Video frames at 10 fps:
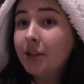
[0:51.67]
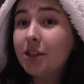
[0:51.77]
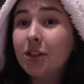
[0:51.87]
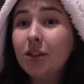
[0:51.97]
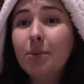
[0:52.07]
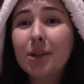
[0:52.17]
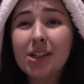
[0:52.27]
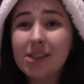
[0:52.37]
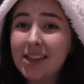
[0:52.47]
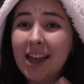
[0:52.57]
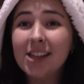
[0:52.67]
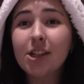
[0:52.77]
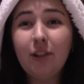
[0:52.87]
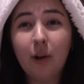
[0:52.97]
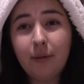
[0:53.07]
to do because there is
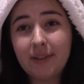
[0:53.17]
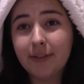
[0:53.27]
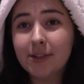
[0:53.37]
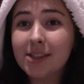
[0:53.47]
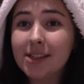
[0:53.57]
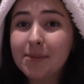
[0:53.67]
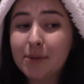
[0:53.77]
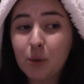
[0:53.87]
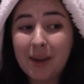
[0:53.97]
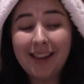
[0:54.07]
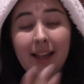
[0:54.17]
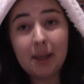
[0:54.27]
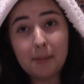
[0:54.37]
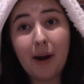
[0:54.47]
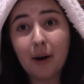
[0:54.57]
a lot of differences between
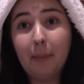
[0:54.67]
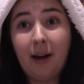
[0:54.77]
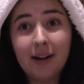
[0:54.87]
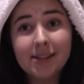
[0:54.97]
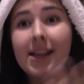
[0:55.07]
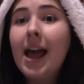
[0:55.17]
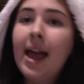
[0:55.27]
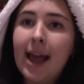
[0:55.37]
the American parks